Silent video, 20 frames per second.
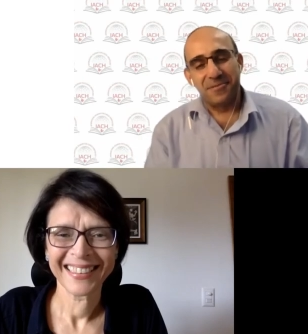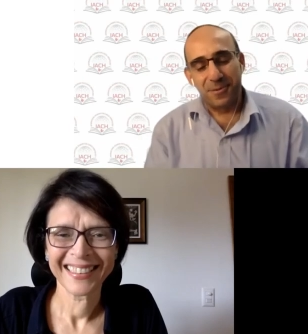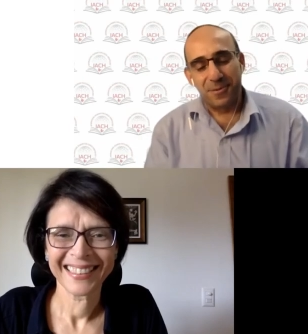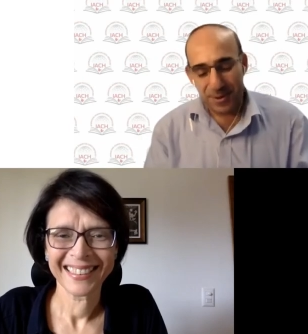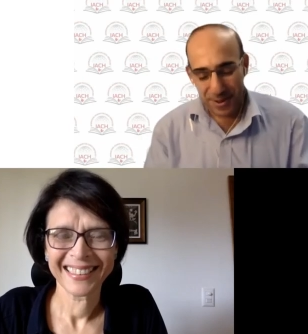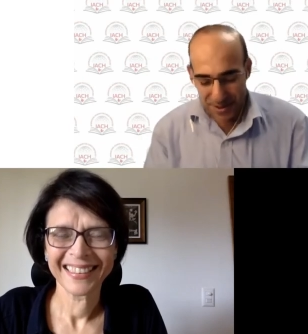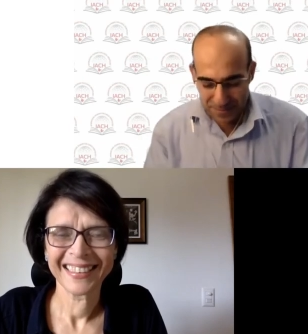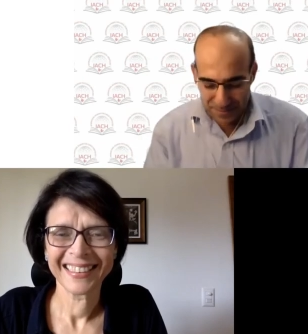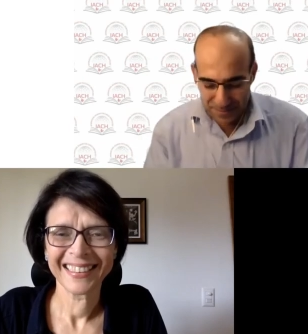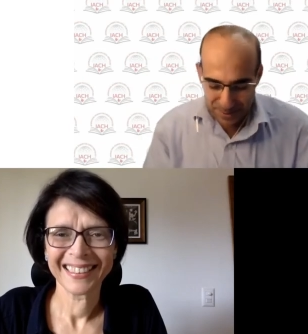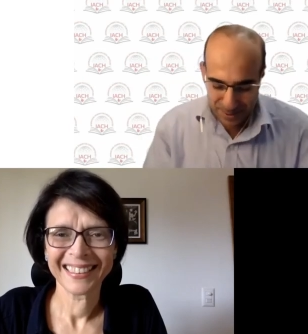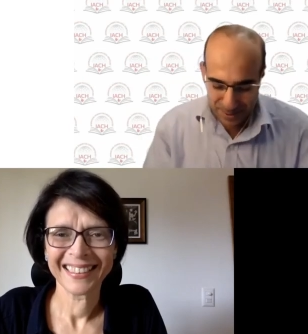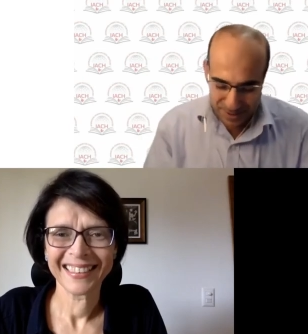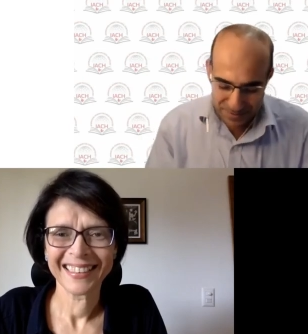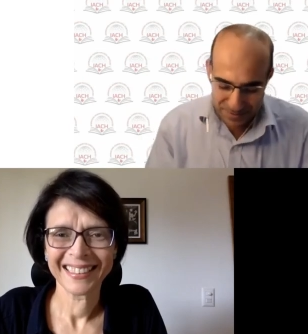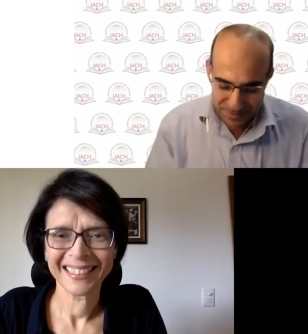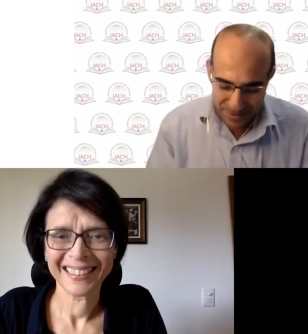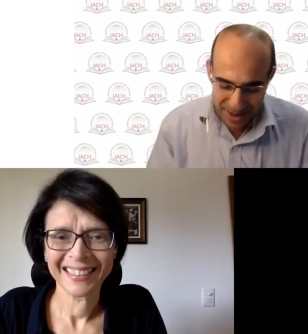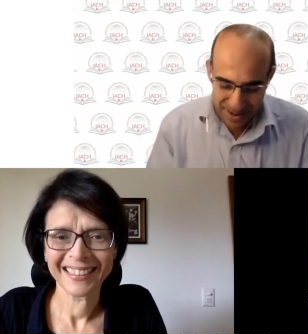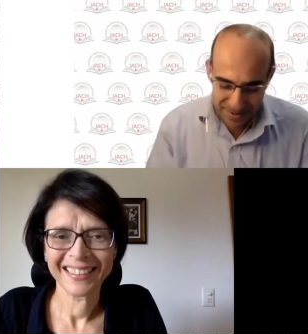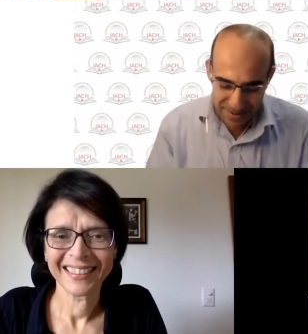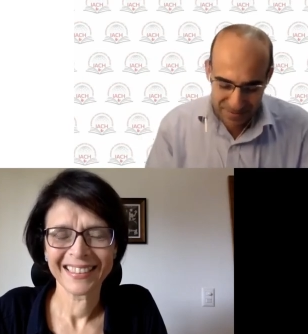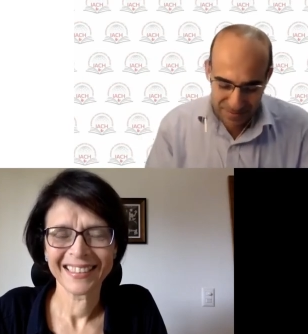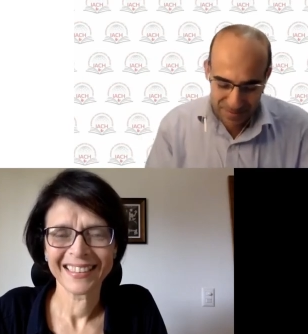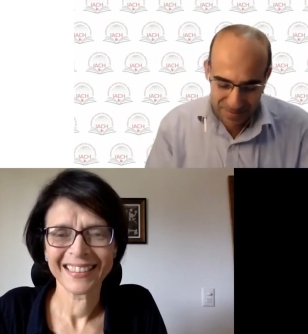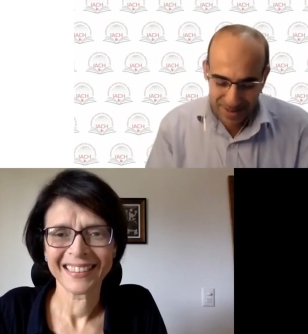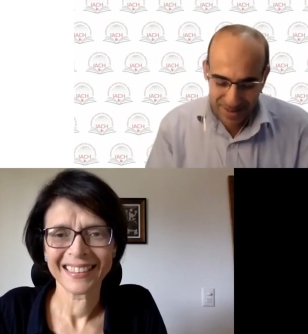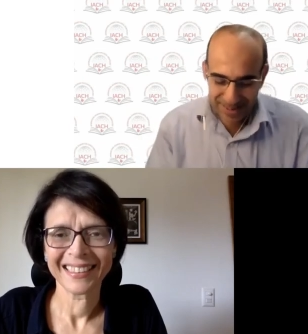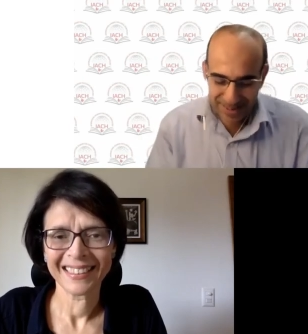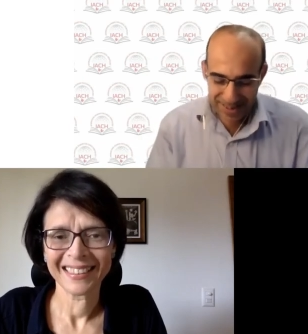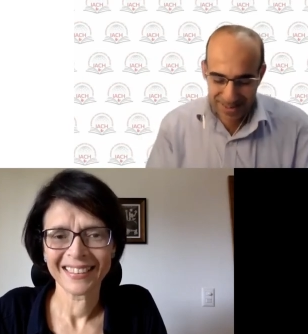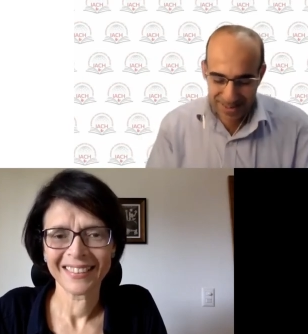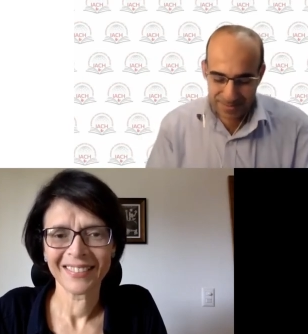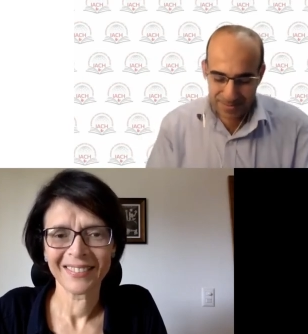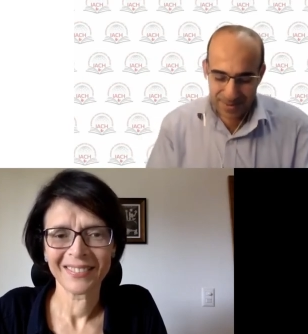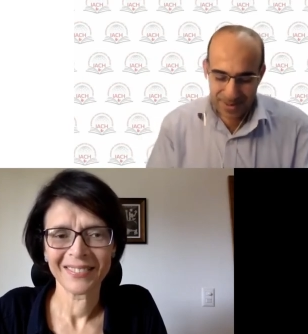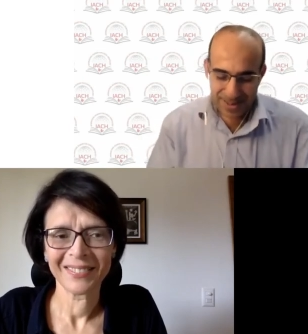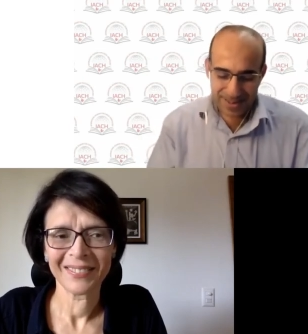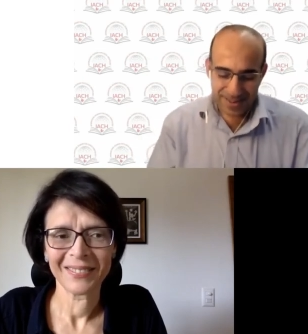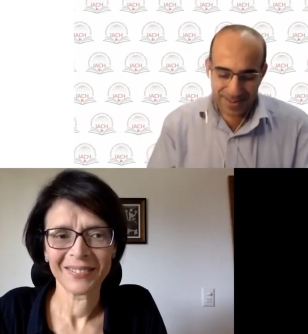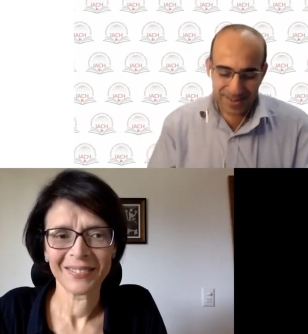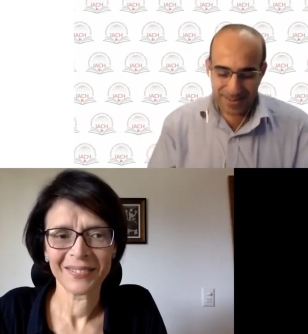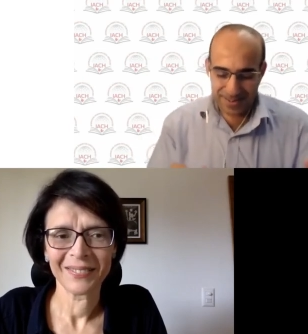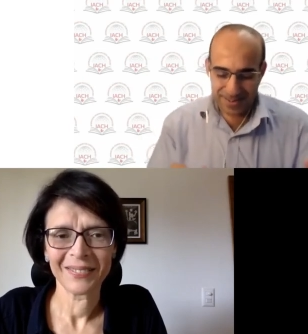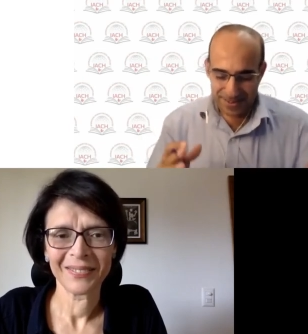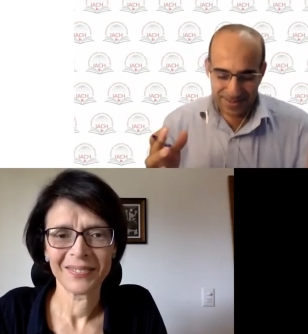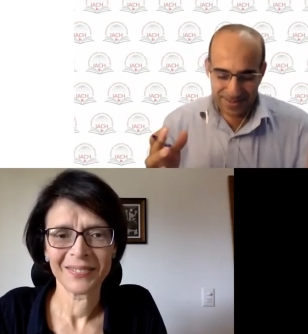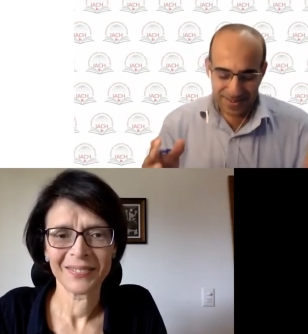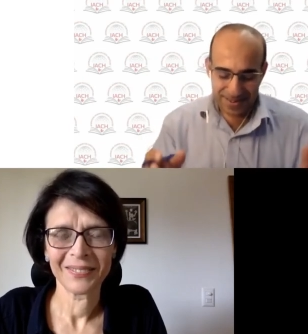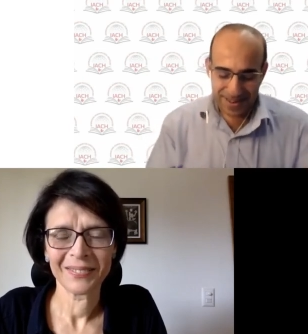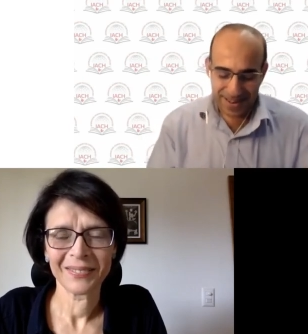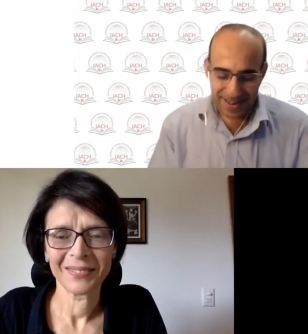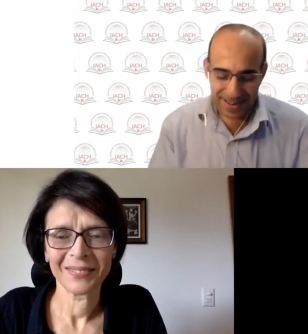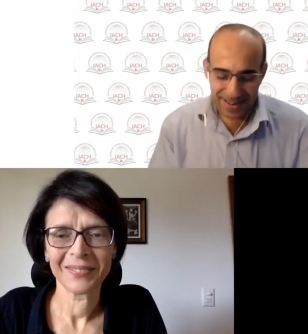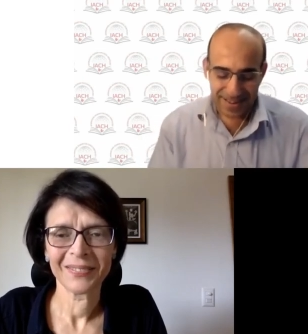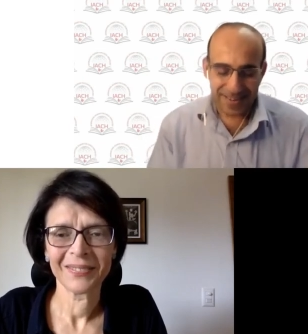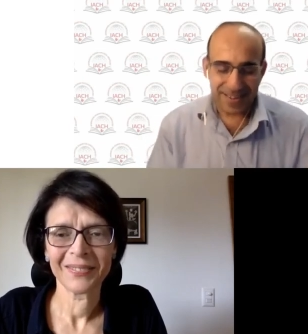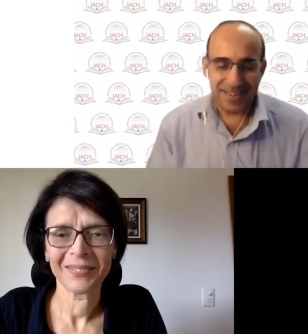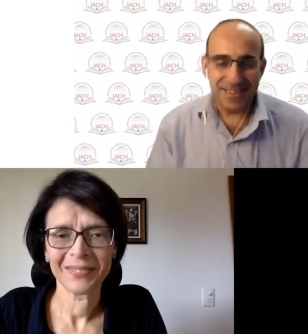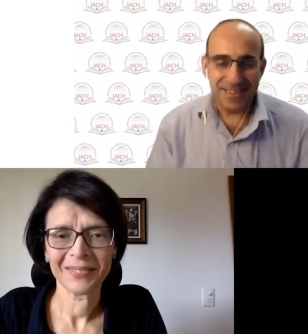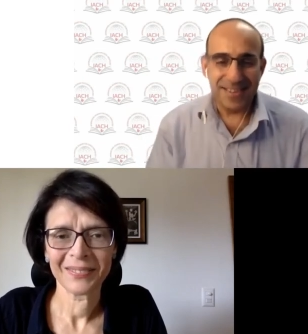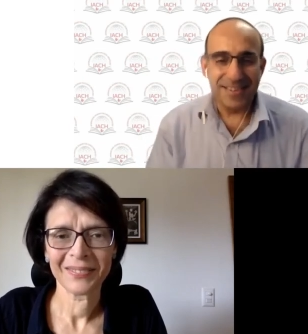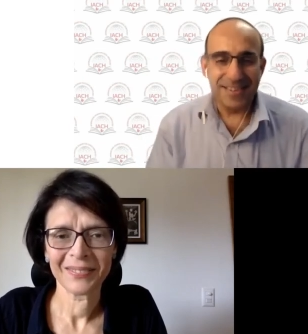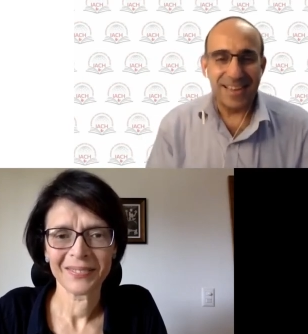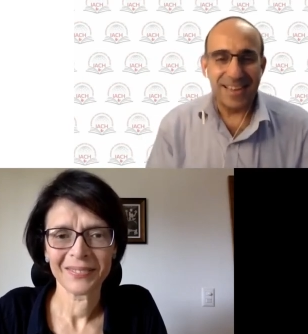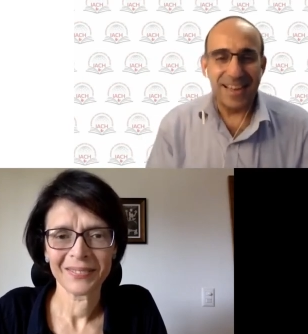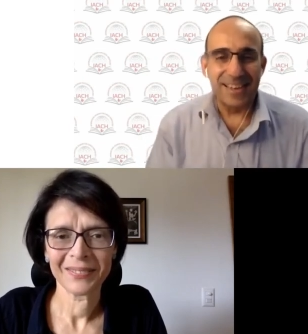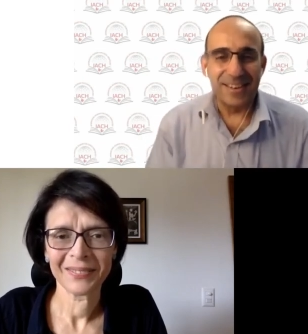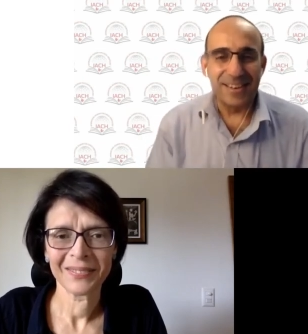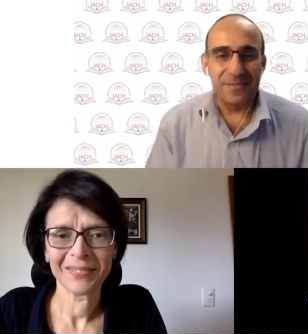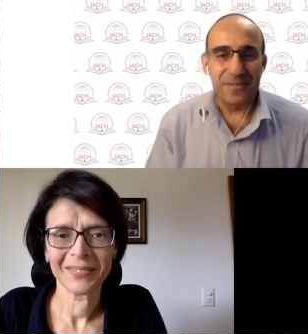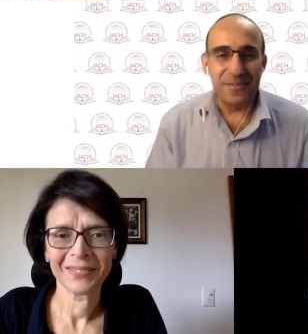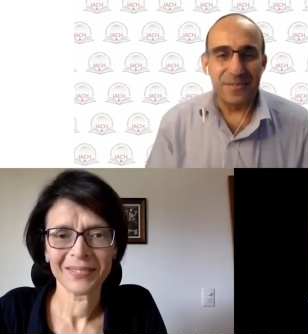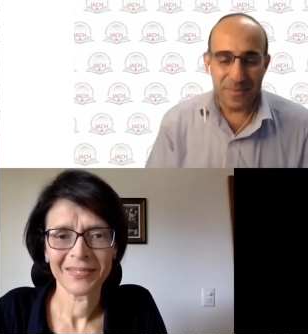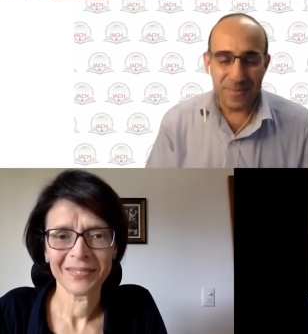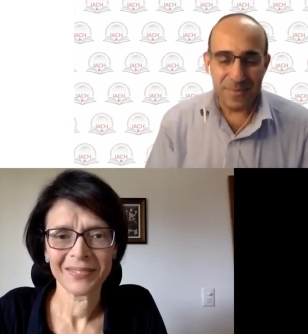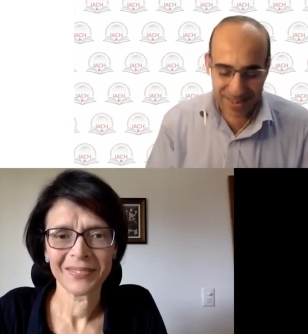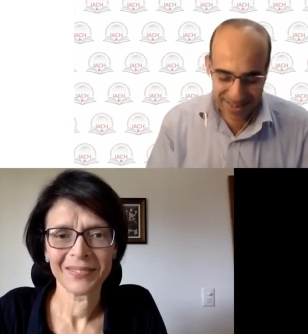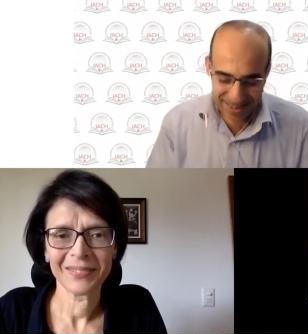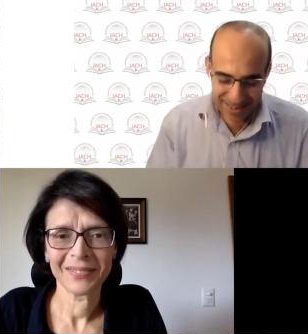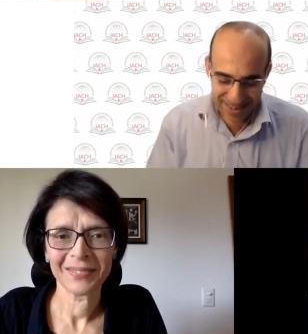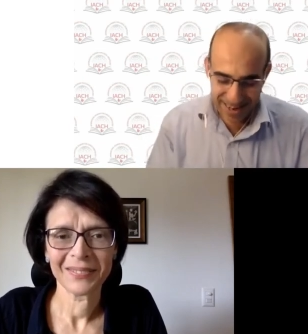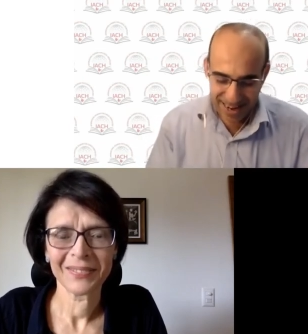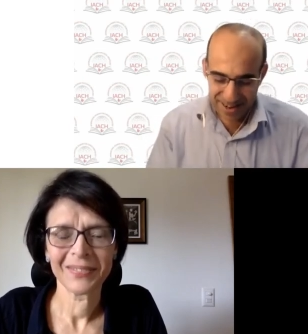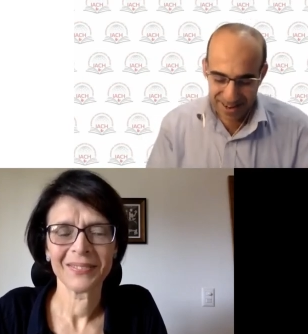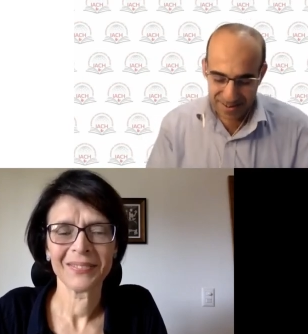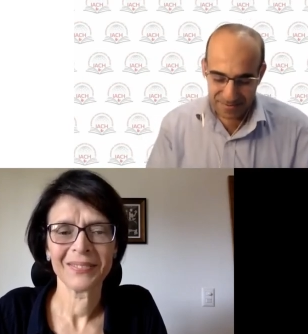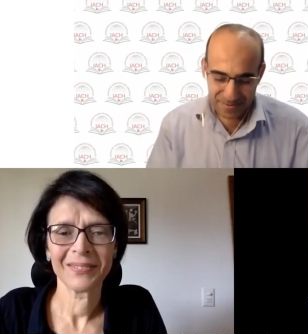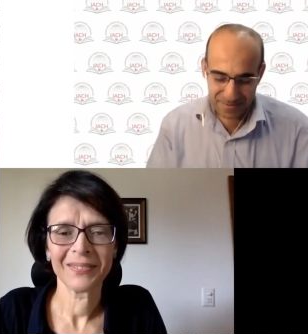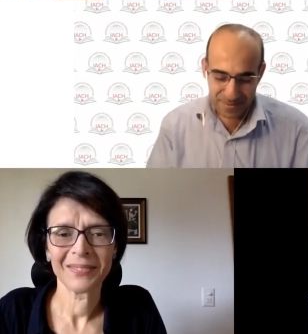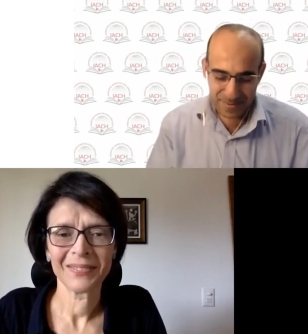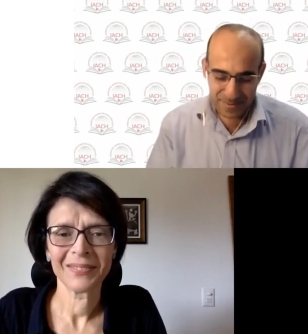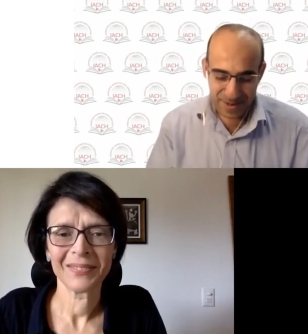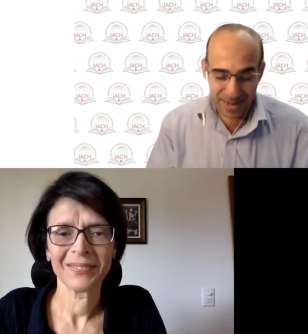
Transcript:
Speaker 1: 40 45 minutes because uh, this is the end of a busy day for